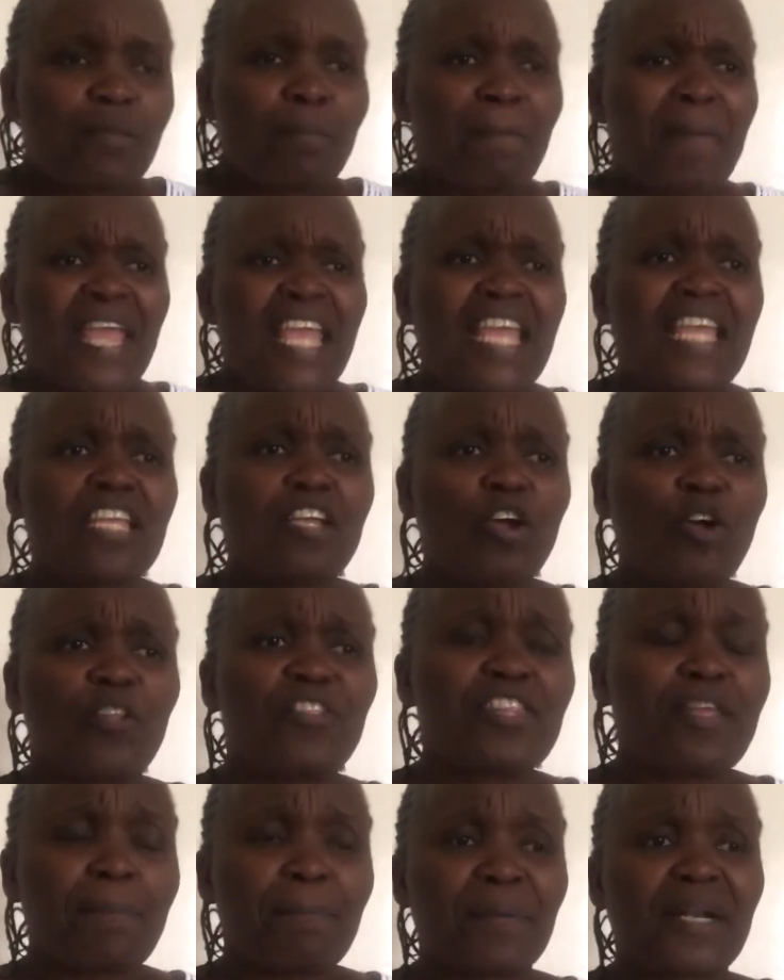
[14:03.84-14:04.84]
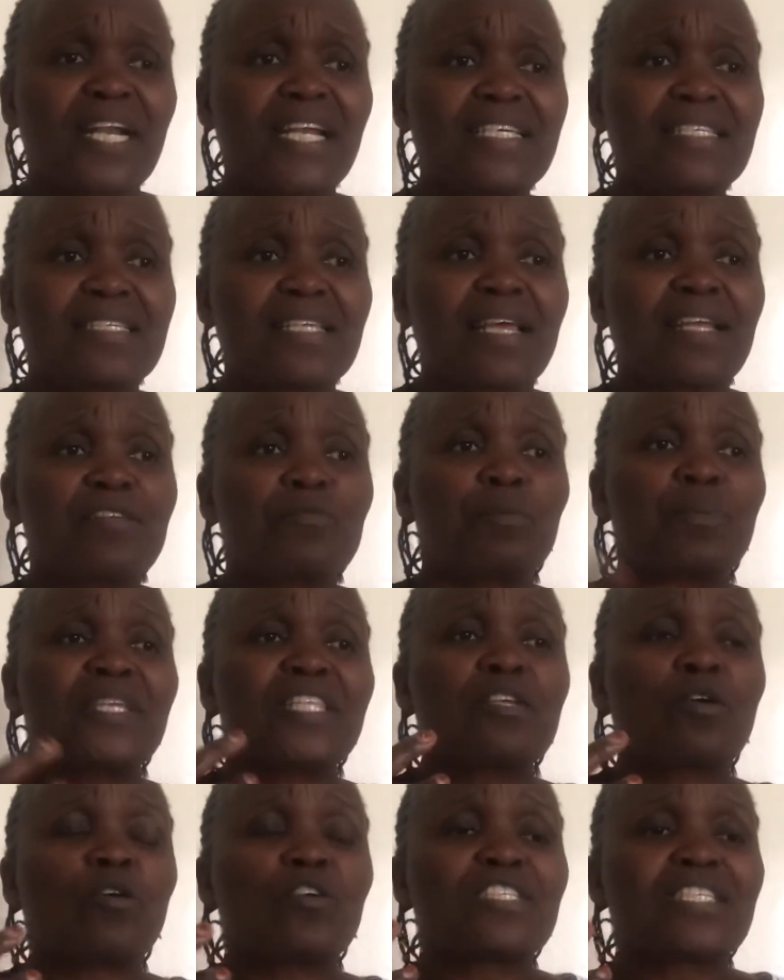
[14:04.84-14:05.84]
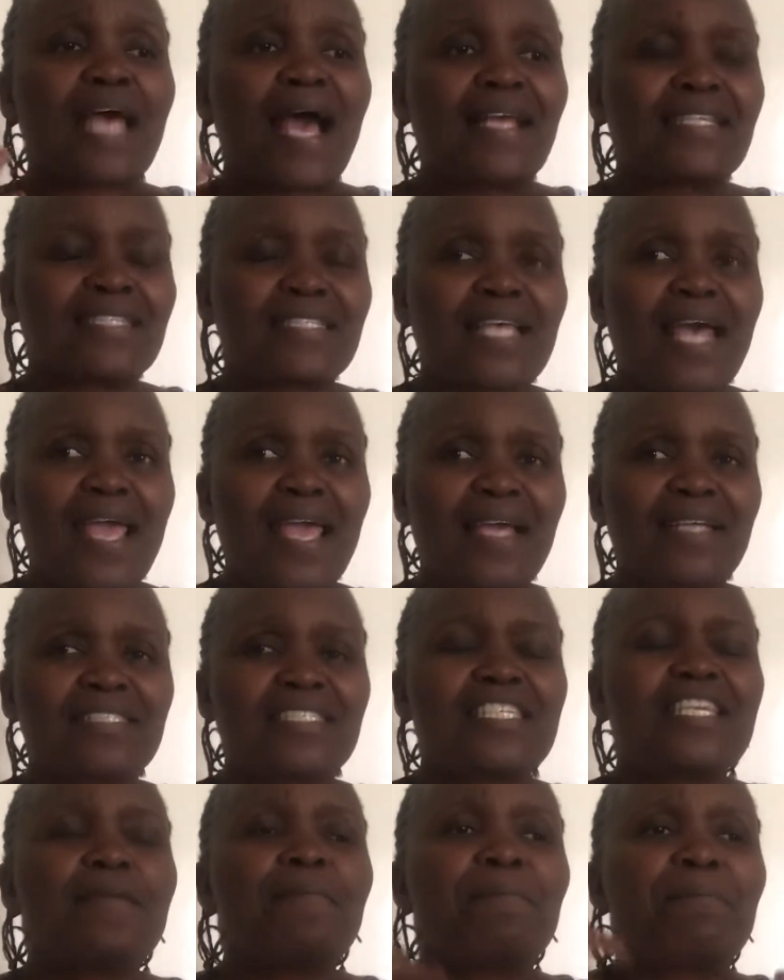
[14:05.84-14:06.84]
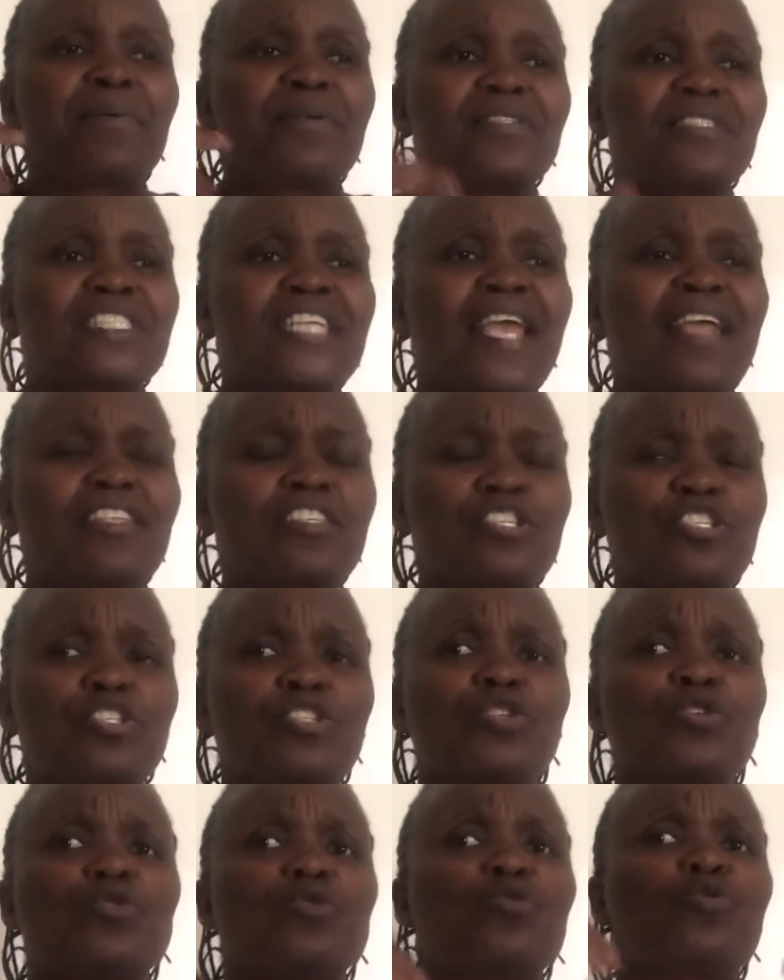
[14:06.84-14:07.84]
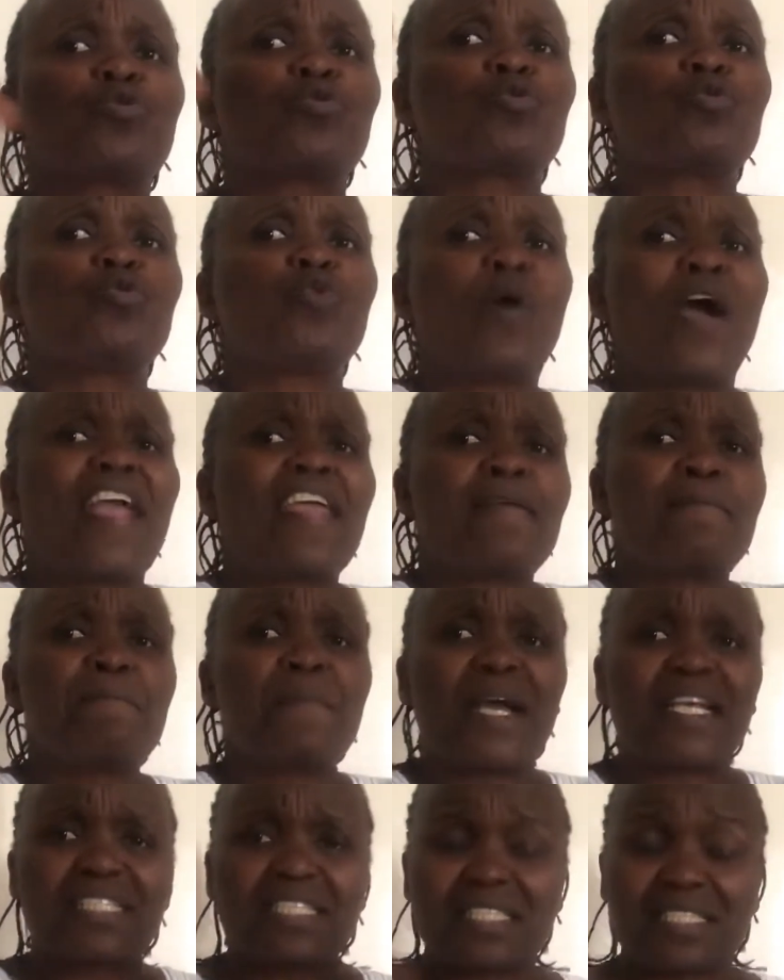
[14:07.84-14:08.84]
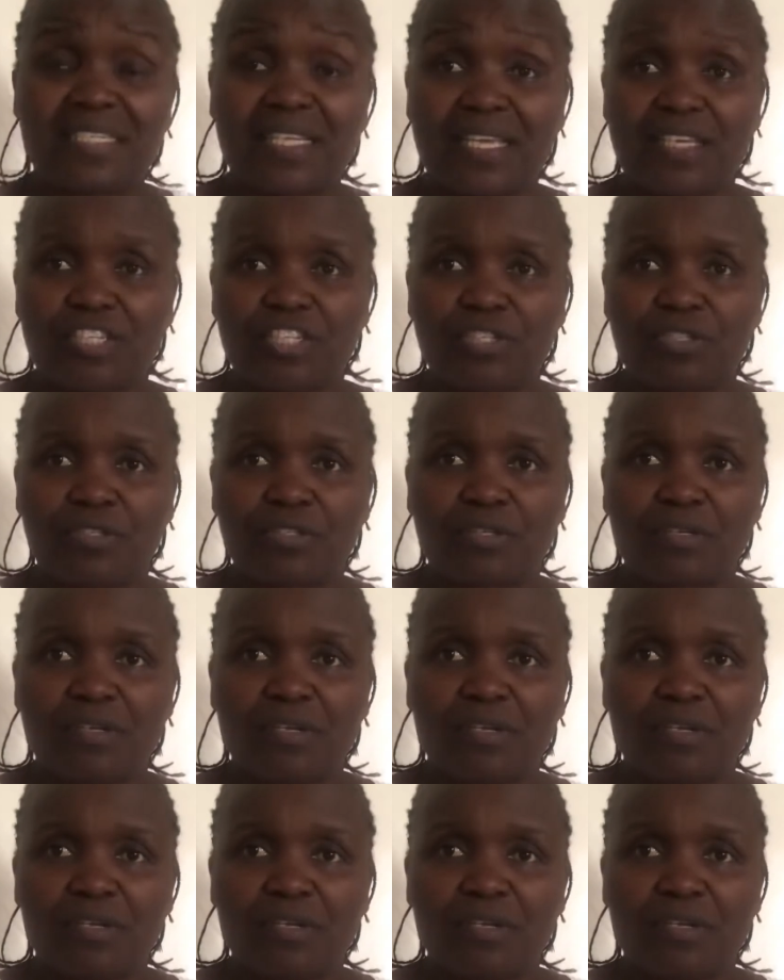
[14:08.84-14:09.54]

being on the present, because anxiety takes you to your imagination.